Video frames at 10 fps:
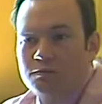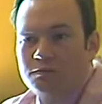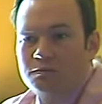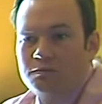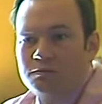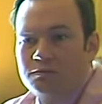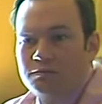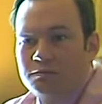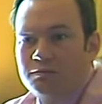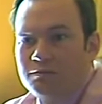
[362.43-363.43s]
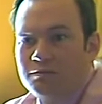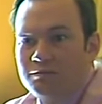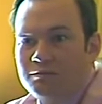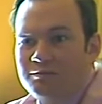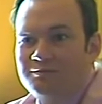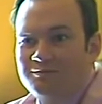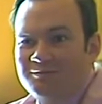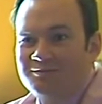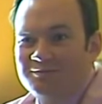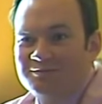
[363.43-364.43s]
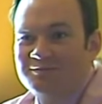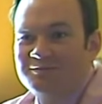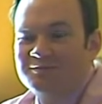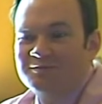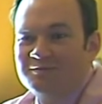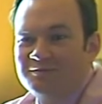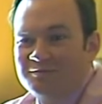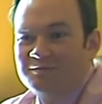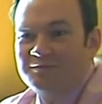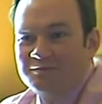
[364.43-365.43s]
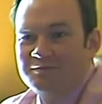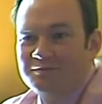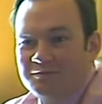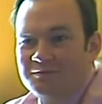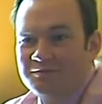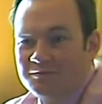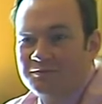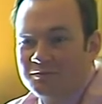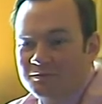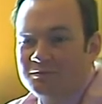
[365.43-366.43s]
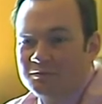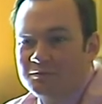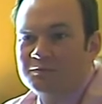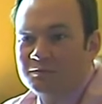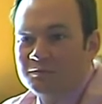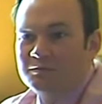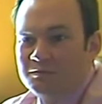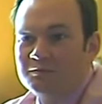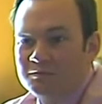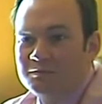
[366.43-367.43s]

wrote and all capitals fraud uh, person does not live at this address, return to